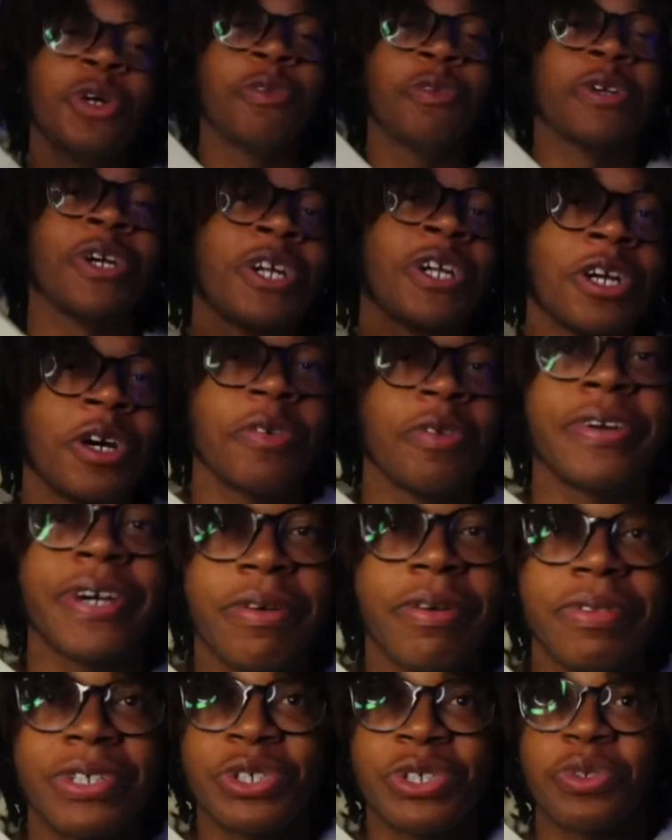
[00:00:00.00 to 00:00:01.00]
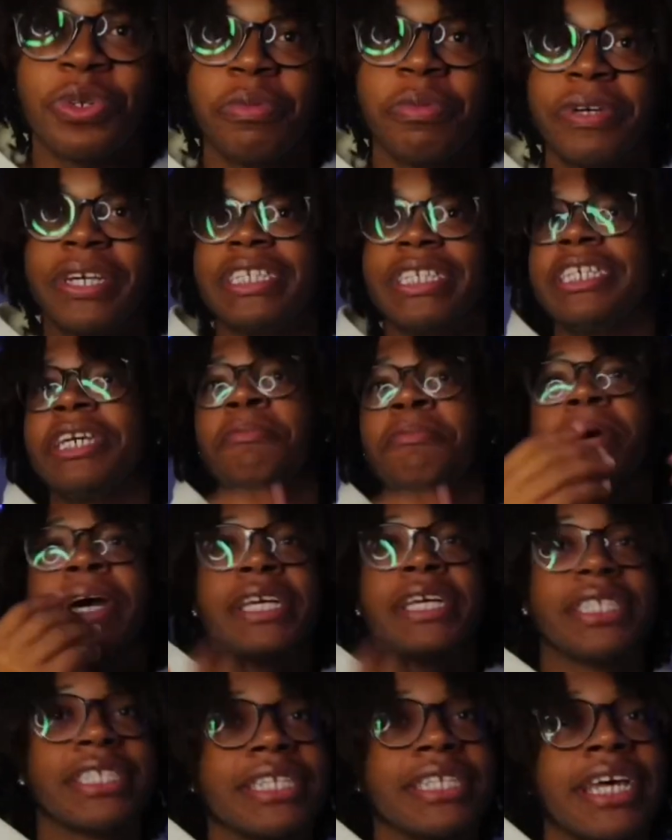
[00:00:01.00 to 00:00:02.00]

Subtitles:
man. Are we coming to Room 10, man?